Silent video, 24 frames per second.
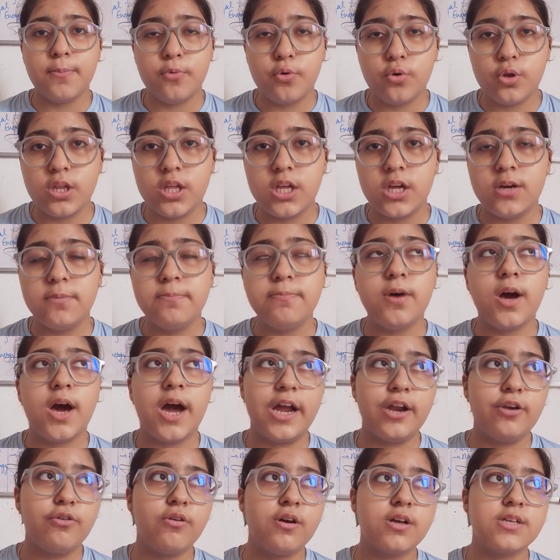ammonium
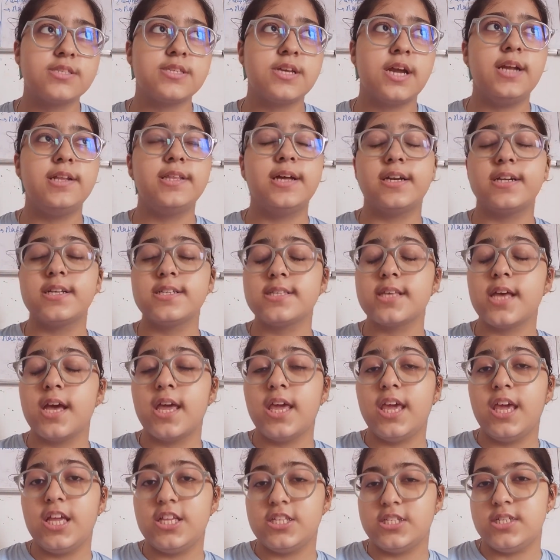hydroxide, that is
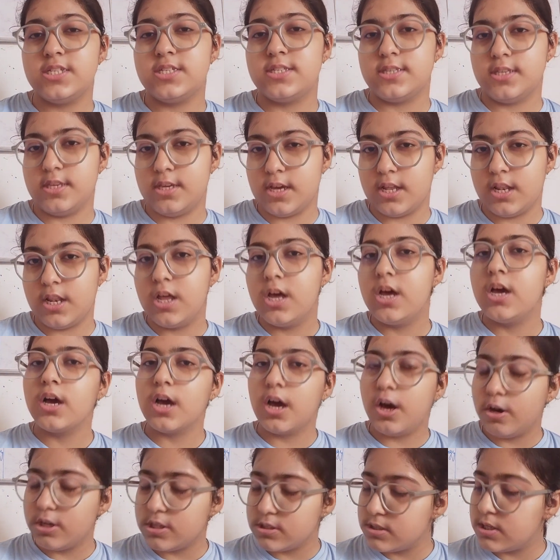AgCl,
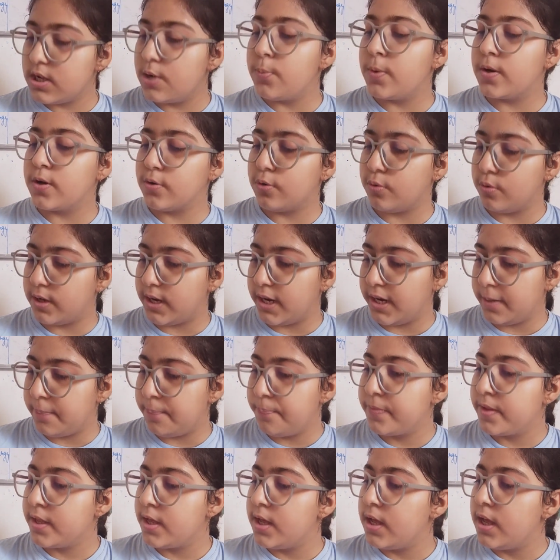silver chloride.
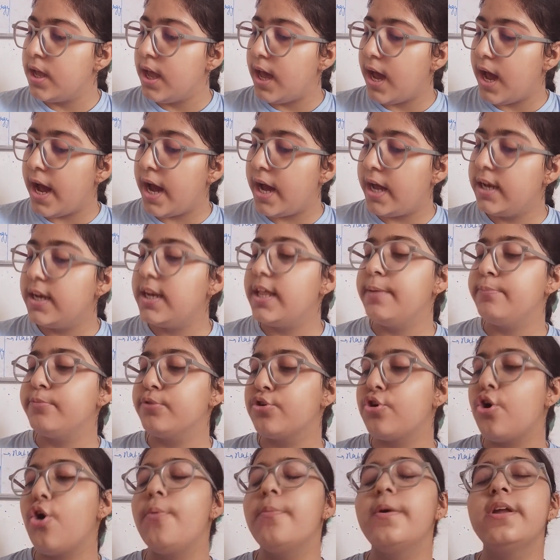And name
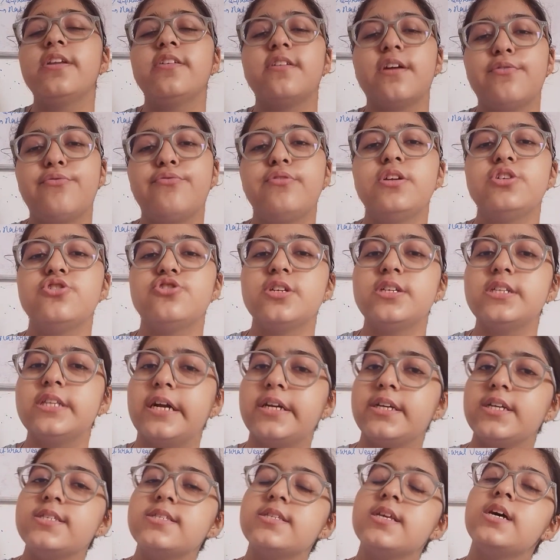the common refrigerant,
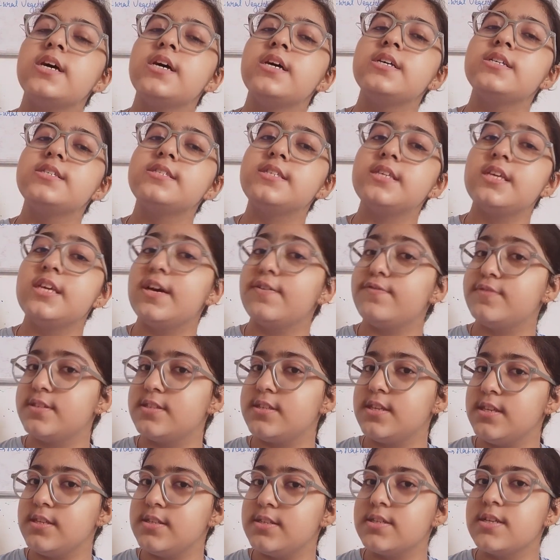that is
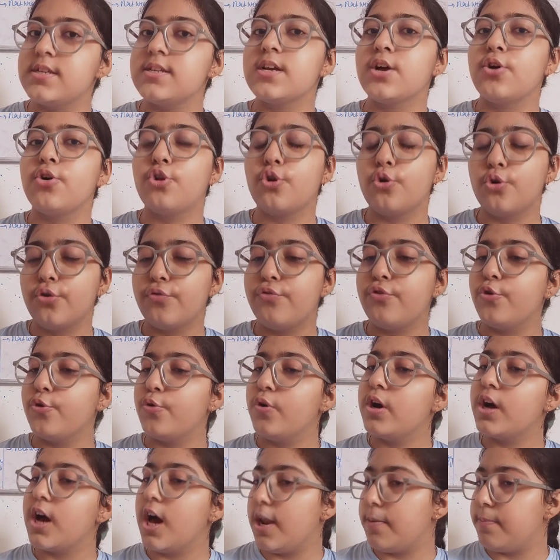CFCs,
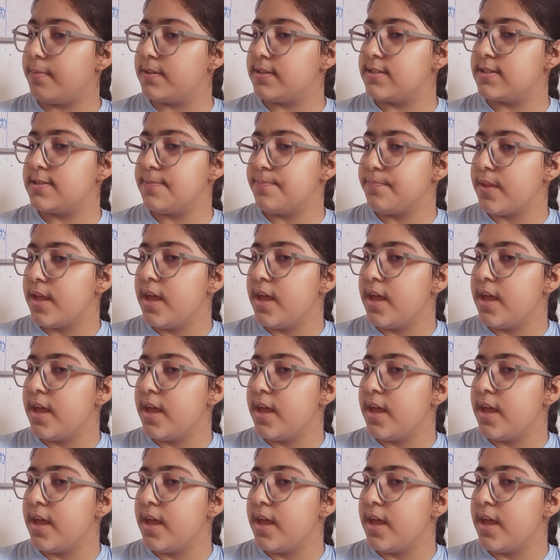chlorofluorocarbons.